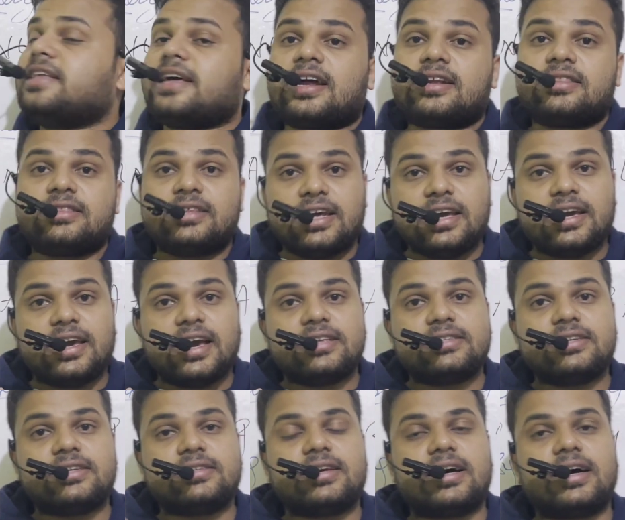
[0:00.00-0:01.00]
There are three
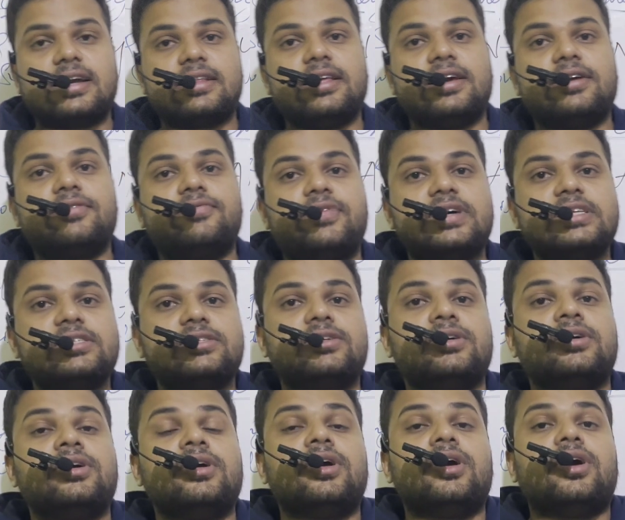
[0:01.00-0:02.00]
cases are there.
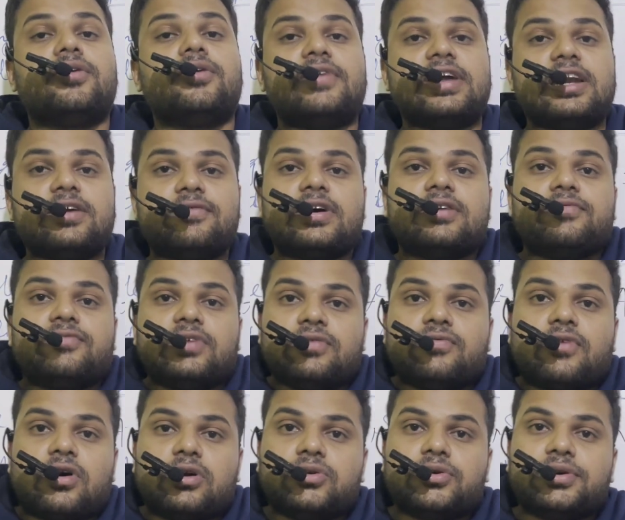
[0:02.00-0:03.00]
First, whenever we
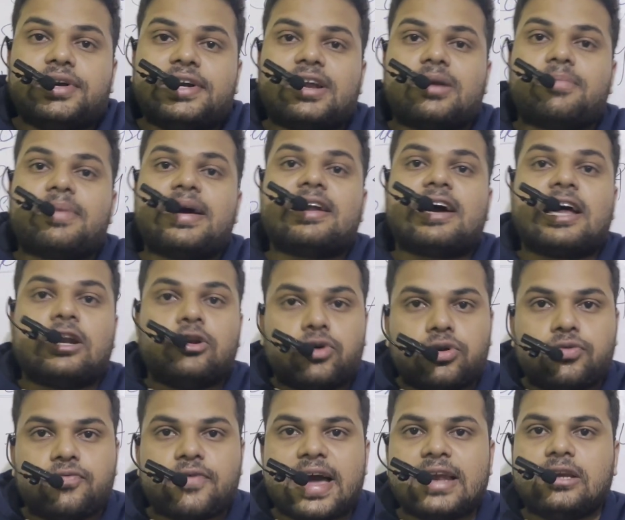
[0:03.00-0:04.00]
want to determine
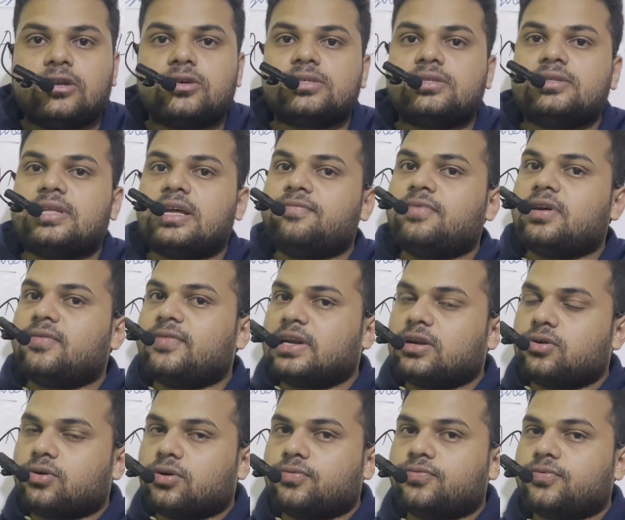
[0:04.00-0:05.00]
unknown values, then we
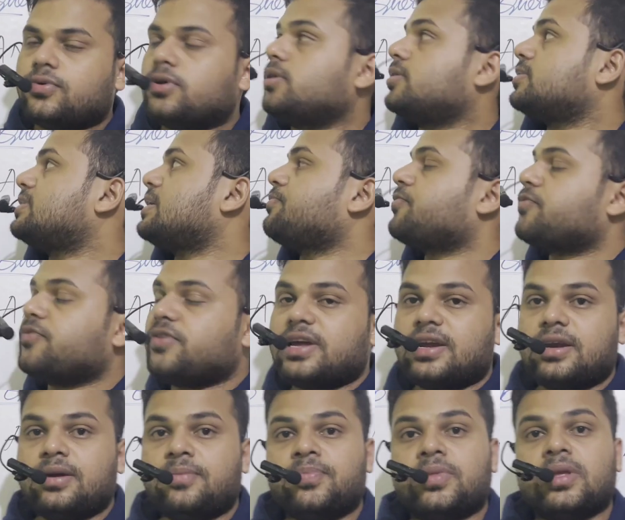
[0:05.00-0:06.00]
will go for
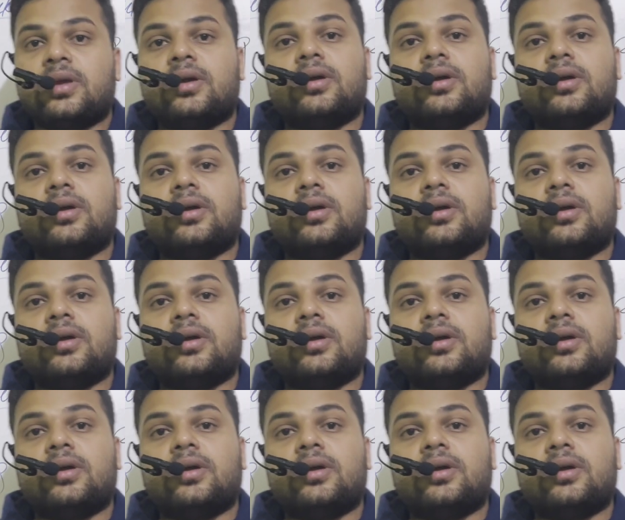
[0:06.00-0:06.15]
subquery.